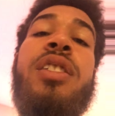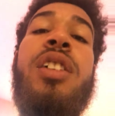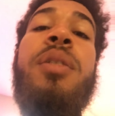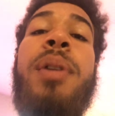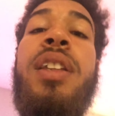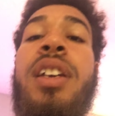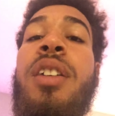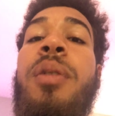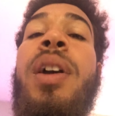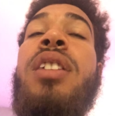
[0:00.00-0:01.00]
out to everybody that
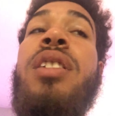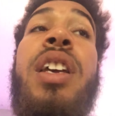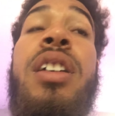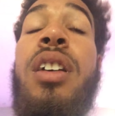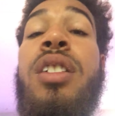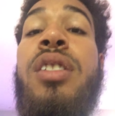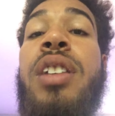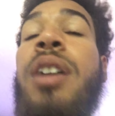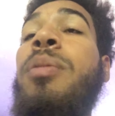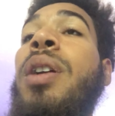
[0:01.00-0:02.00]
can resonate and
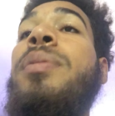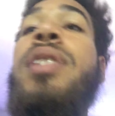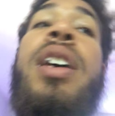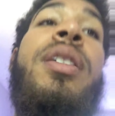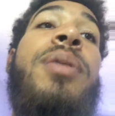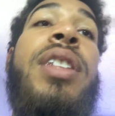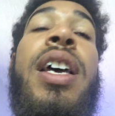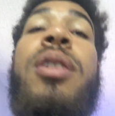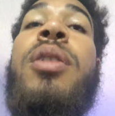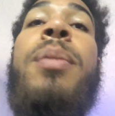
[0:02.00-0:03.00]
understand what I'm saying with
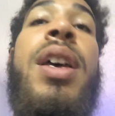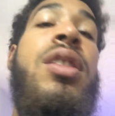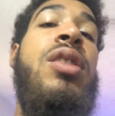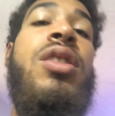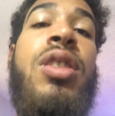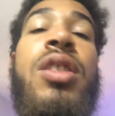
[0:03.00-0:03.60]
that whole message,